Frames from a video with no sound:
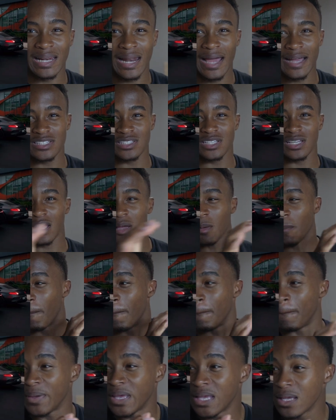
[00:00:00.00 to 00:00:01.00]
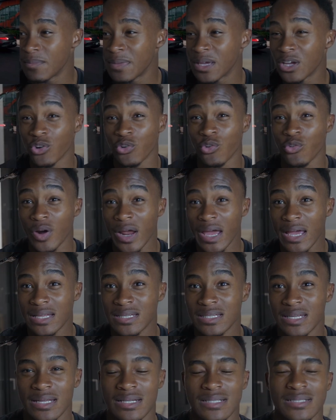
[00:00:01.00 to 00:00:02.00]
lights are like beaming
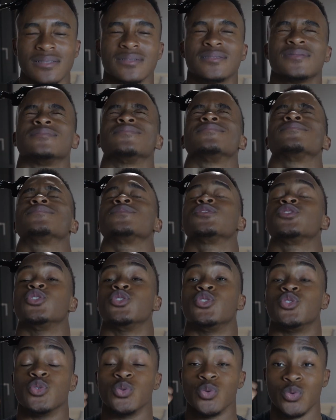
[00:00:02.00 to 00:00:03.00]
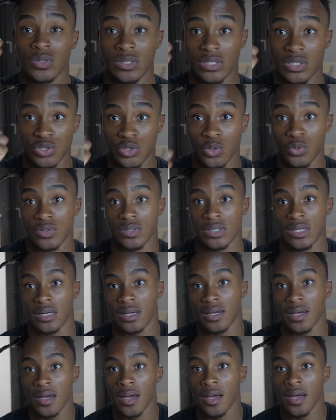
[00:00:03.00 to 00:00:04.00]
red and, dude, so
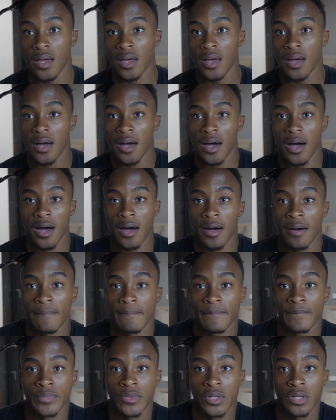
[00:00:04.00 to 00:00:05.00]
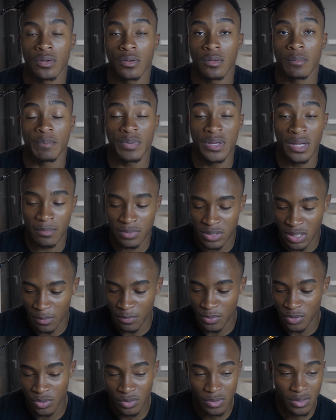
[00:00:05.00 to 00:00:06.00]
sick.
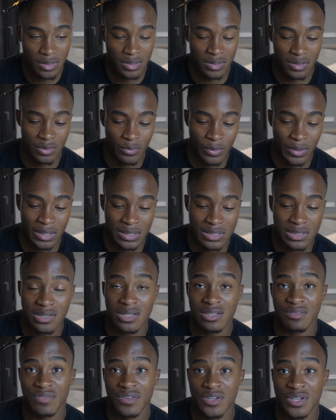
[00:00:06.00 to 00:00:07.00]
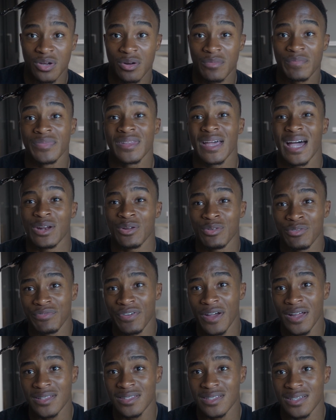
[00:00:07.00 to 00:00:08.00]
BMW. The one that's in this video, I don't
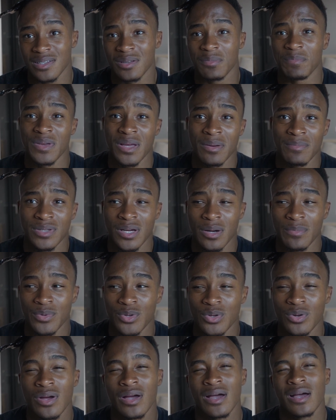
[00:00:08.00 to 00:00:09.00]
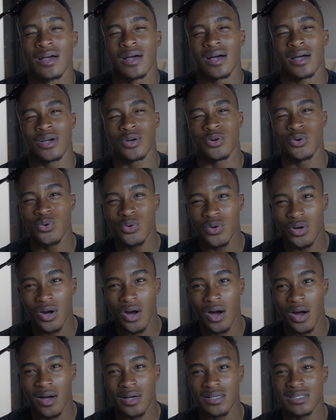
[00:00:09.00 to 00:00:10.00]
fancy it. BMW, a cool
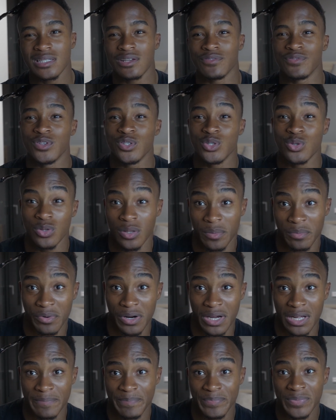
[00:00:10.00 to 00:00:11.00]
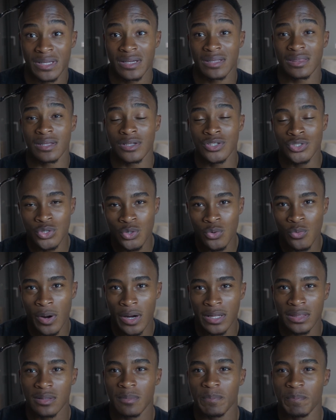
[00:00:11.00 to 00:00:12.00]
cars if you do them right. The new
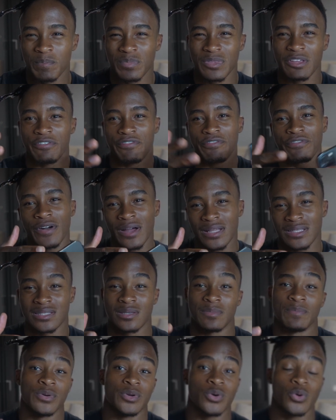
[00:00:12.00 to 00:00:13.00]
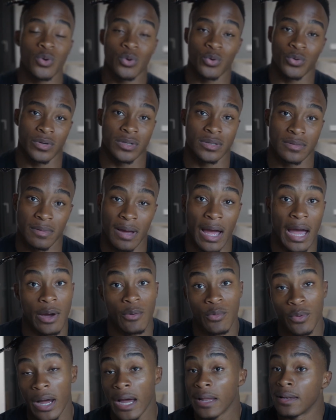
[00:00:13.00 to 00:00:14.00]
one, the front's a bit awkward.
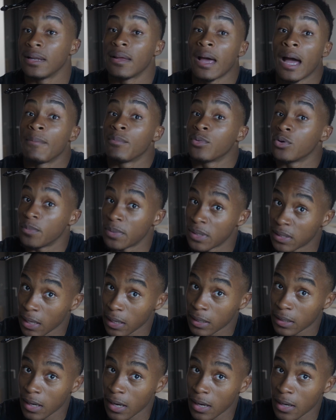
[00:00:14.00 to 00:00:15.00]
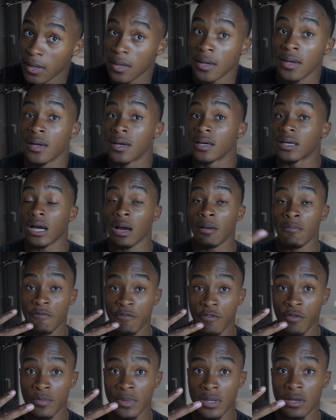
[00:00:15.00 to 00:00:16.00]
I'm gonna be that guy. Come
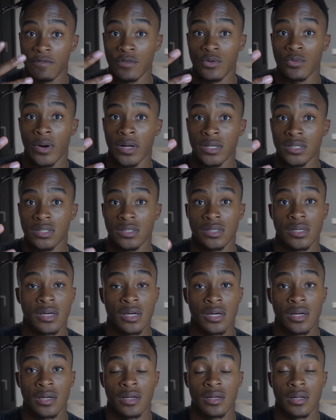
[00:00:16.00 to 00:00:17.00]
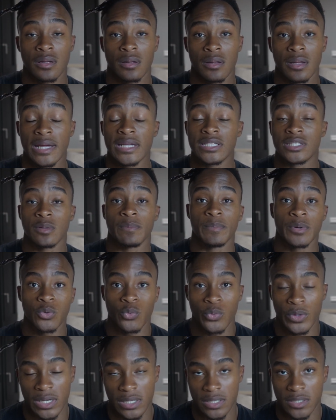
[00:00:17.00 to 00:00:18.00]
for me if you want. It's a bit
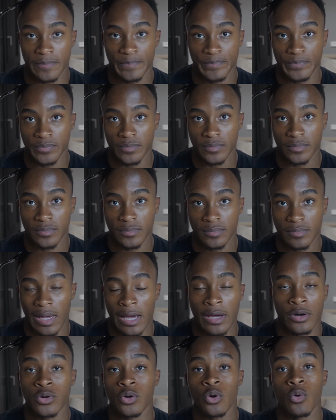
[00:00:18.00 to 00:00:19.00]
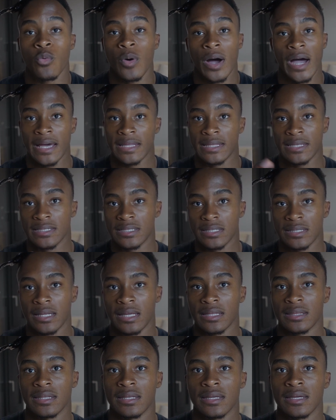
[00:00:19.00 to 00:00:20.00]
weird. I don't know why they did
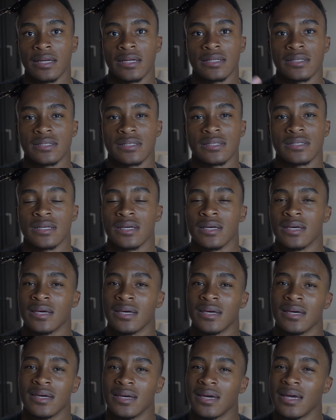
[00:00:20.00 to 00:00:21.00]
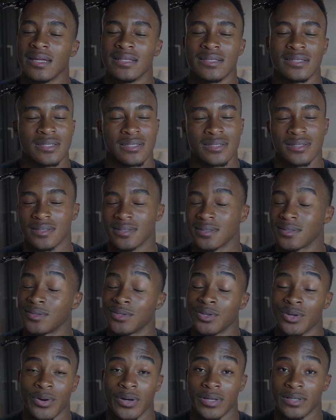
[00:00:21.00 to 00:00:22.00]
that thing. It's you
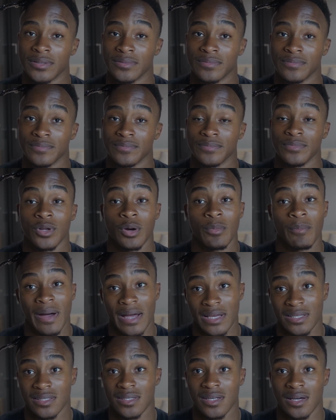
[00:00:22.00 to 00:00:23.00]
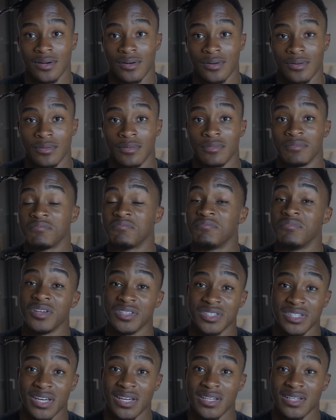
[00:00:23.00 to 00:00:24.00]
know what, not my style.
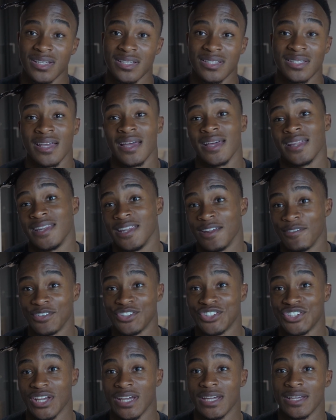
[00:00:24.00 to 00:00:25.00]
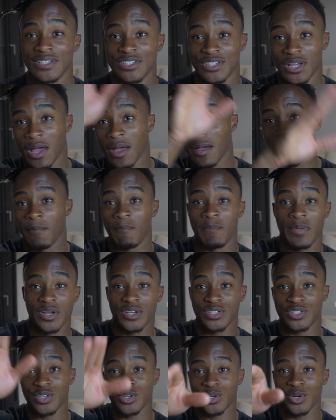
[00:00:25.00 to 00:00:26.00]
Mercedes, never change.
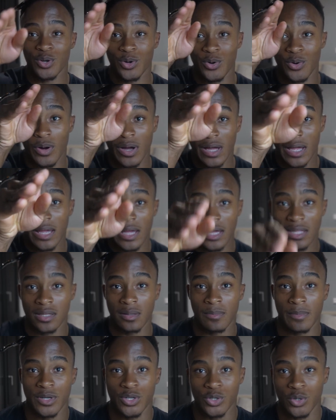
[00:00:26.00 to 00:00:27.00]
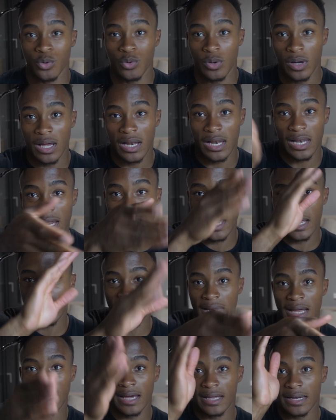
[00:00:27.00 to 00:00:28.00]
big circle, in the middle, line,
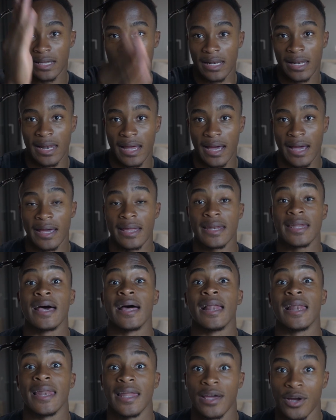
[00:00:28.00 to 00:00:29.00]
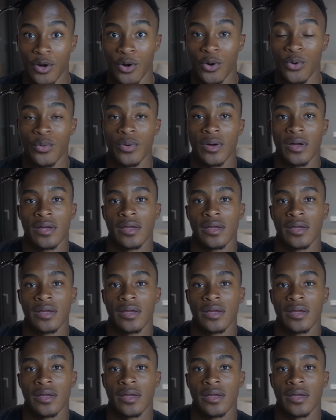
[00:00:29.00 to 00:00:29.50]
line, line, Lego.